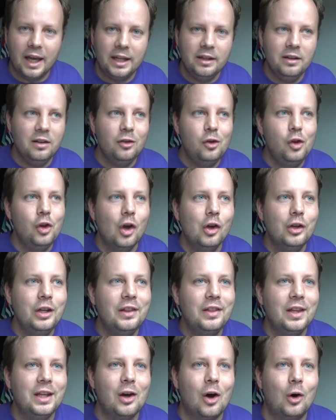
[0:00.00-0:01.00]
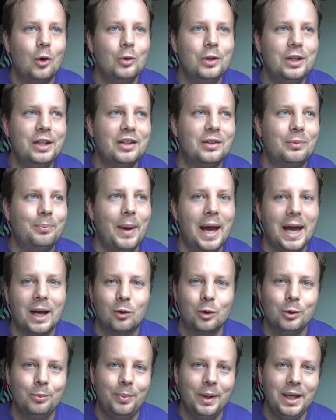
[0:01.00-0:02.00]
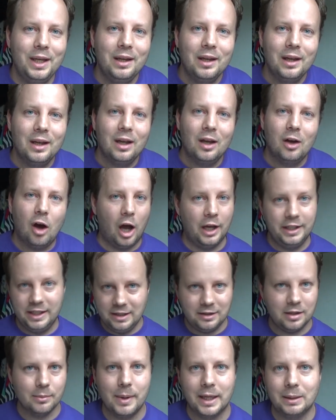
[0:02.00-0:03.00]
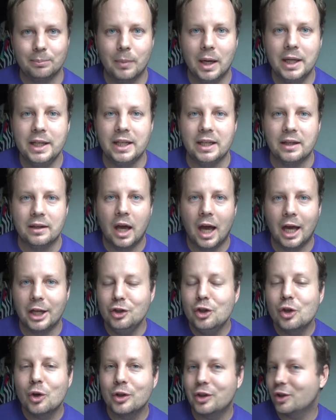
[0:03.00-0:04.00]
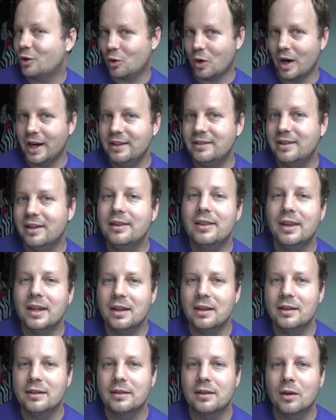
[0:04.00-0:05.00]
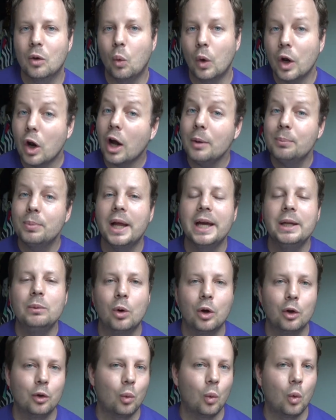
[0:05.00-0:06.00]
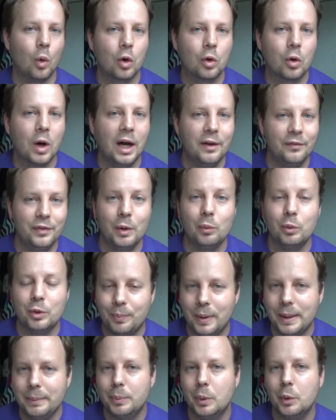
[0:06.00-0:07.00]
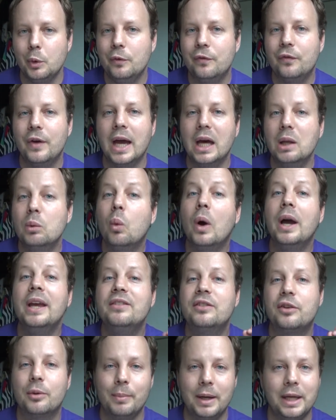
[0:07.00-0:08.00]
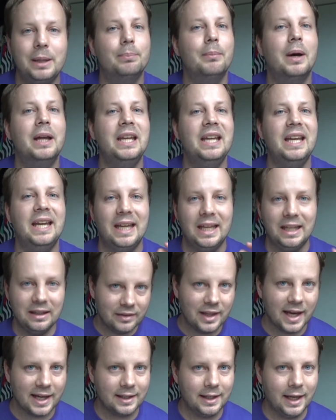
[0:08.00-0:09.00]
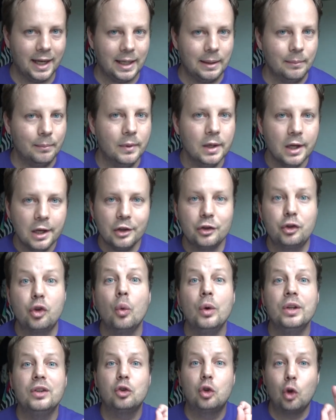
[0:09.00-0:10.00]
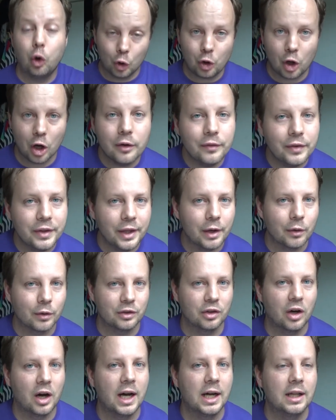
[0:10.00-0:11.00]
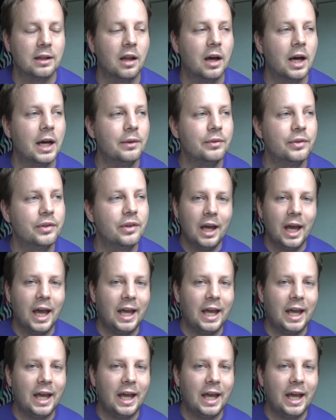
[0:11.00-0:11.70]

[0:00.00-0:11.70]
And the only thing holding us back would be I need to make money. And you know what the crazy thing is? When I played World of Warcraft, there was people who found ways to make money in that game. So it took over their entire lives.